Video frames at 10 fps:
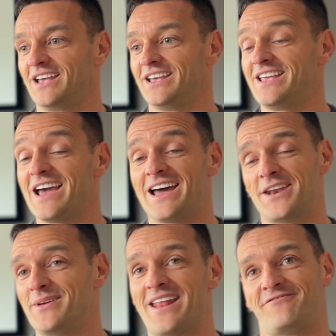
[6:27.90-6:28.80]
Yeah, and
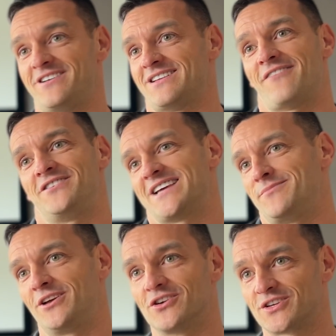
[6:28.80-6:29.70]
I mean every
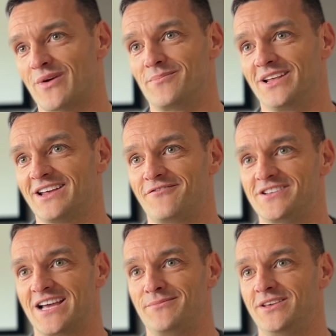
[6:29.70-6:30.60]
time you go to Wembley, every
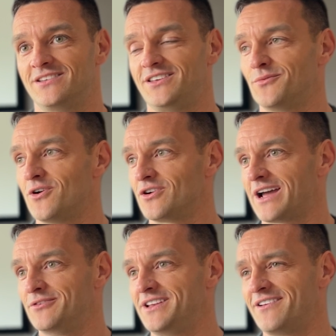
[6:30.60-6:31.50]
time you walk
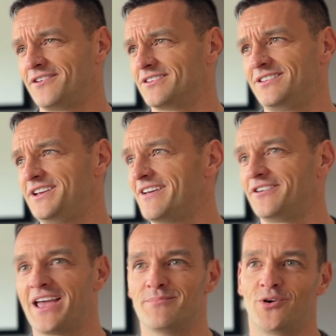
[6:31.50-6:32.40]
out, you
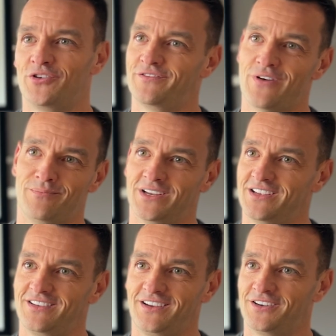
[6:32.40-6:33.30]
never get bored of Wembley.
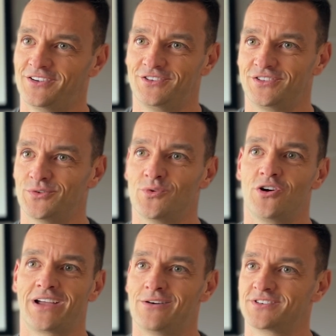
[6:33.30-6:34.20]
You know, just to
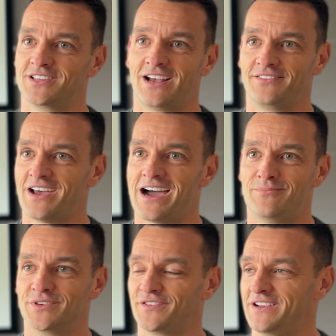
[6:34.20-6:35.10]
walk out to that
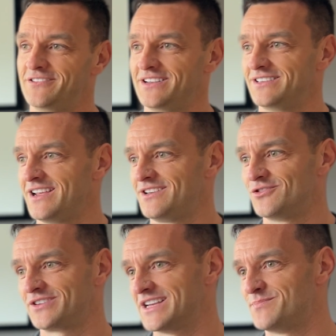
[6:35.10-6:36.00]
atmosphere, it
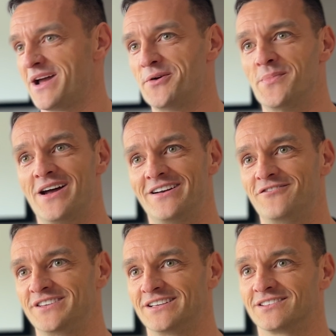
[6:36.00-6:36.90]
just gets better and better
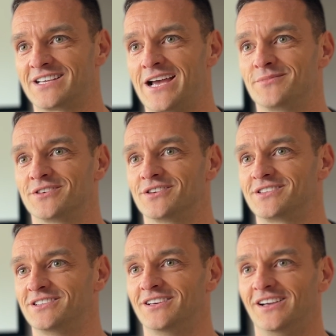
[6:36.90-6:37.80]
every single time. So
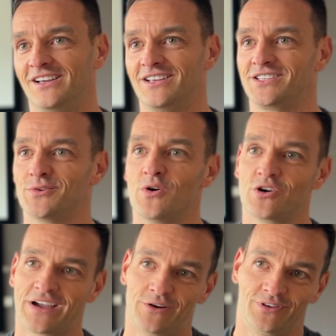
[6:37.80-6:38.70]
to
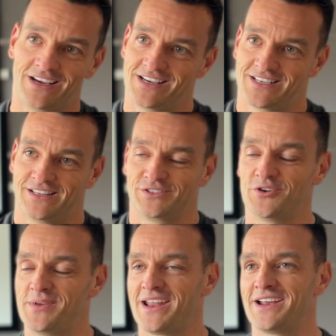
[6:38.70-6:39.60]
walk out, like you say, there's
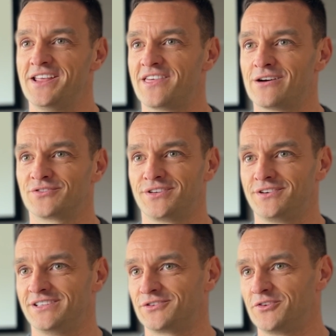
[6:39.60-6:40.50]
going to be
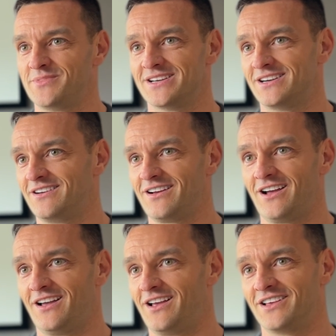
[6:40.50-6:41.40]
90,000. It's going to be a
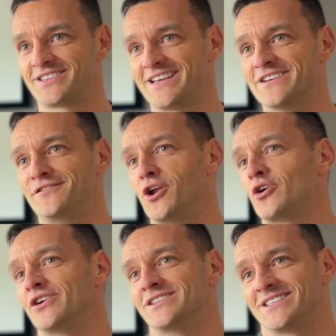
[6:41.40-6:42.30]
sea of
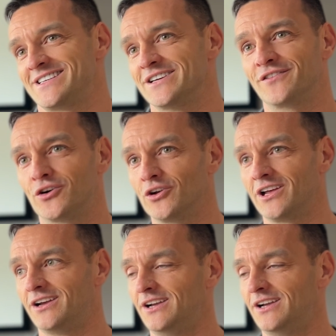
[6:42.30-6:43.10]
noise, a sea of colour.